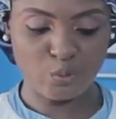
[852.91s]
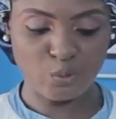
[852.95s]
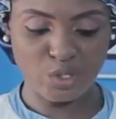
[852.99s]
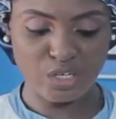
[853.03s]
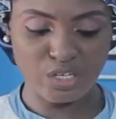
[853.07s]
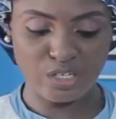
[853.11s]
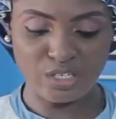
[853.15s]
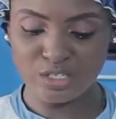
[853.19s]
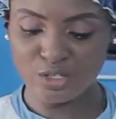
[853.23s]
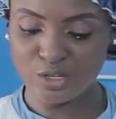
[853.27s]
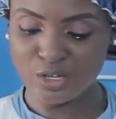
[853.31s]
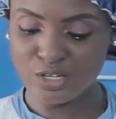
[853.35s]
we
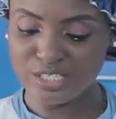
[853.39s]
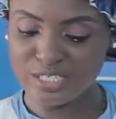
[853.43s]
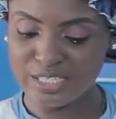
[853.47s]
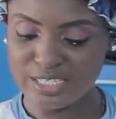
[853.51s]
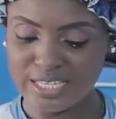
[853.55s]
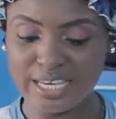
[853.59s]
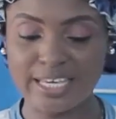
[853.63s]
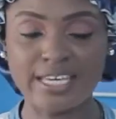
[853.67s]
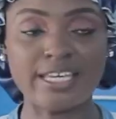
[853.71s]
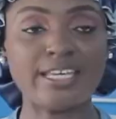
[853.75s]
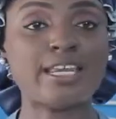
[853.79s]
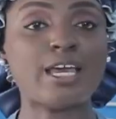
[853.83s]
can just
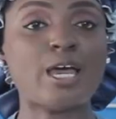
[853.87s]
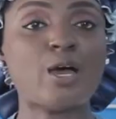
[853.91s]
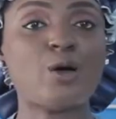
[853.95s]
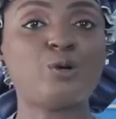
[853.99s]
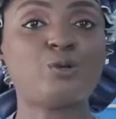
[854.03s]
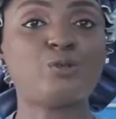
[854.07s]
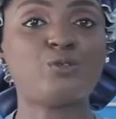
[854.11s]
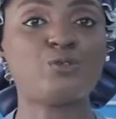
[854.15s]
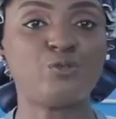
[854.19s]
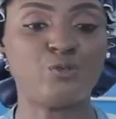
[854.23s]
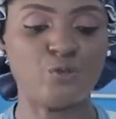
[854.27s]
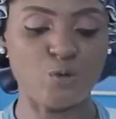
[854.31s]
take it
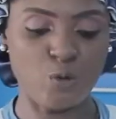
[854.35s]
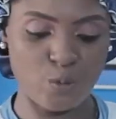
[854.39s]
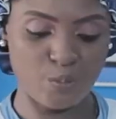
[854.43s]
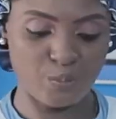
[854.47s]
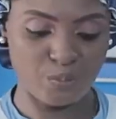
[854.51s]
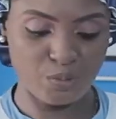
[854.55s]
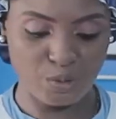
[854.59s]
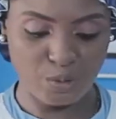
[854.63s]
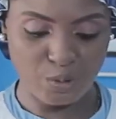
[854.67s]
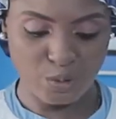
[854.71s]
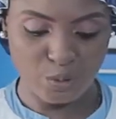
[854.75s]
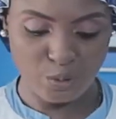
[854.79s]
out
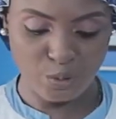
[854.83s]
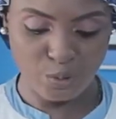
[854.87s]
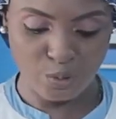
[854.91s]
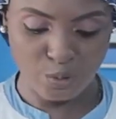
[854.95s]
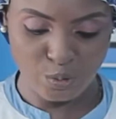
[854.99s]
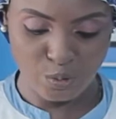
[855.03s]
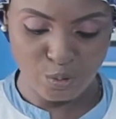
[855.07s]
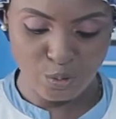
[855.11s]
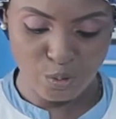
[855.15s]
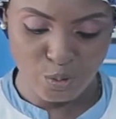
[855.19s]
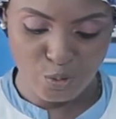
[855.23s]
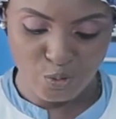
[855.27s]
from
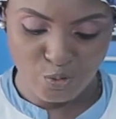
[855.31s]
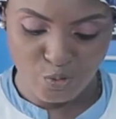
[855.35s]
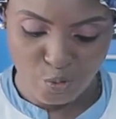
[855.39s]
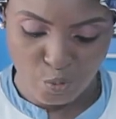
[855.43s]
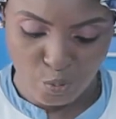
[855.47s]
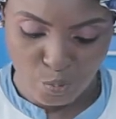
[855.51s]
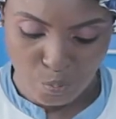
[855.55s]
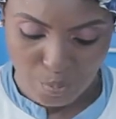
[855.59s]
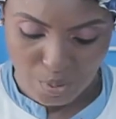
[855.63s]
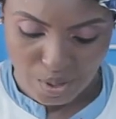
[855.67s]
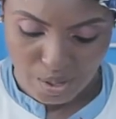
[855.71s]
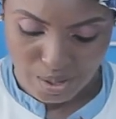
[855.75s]
the loaf
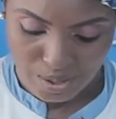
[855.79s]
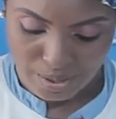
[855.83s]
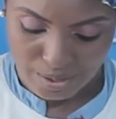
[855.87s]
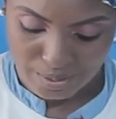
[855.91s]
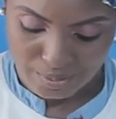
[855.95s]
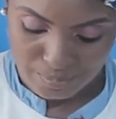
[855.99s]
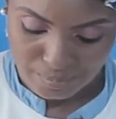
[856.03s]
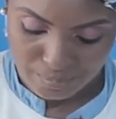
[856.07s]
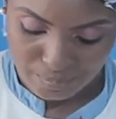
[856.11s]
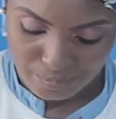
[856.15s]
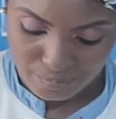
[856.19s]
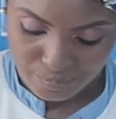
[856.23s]
pan.